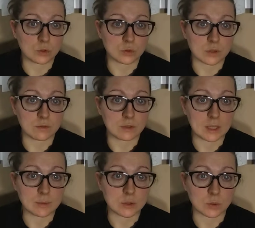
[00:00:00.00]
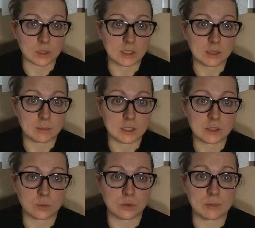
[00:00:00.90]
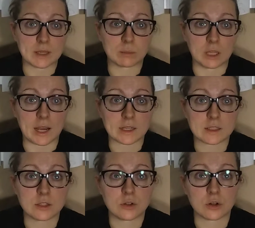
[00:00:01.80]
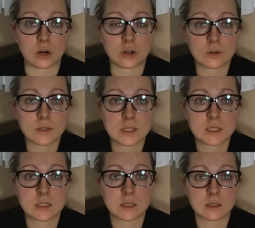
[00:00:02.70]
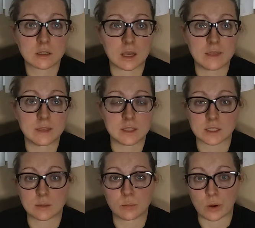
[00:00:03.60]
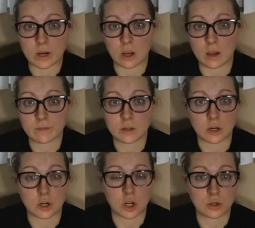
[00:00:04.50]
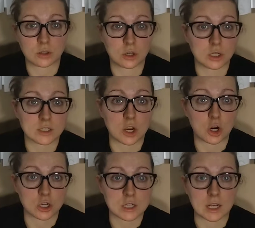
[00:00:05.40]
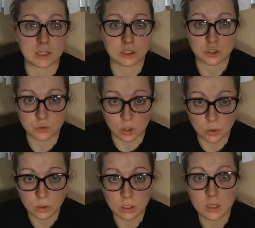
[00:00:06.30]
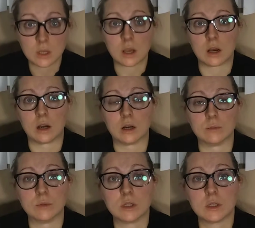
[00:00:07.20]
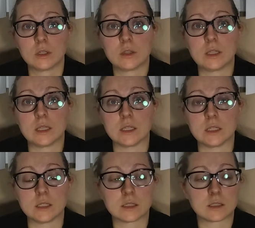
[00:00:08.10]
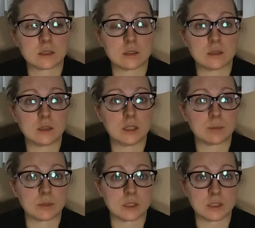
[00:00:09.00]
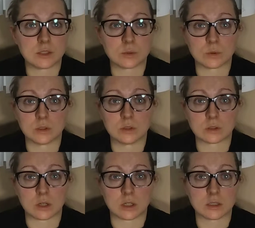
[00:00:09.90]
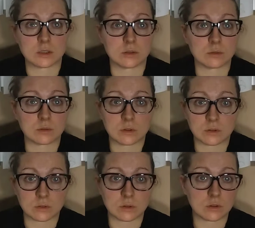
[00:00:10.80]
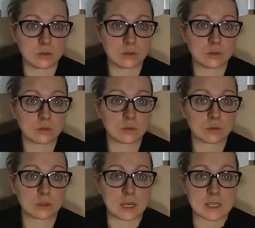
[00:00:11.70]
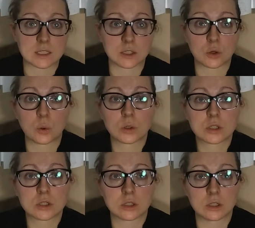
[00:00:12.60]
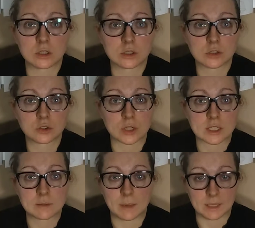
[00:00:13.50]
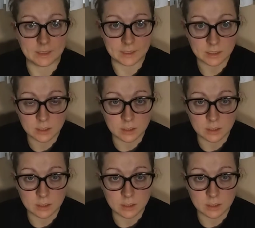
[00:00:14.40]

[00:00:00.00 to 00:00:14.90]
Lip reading: those inflammatory lipids will make plaques in your arteries, and these can break off and cause a heart attack and a stroke. These lipids will cause, the classic cortisol stress belly,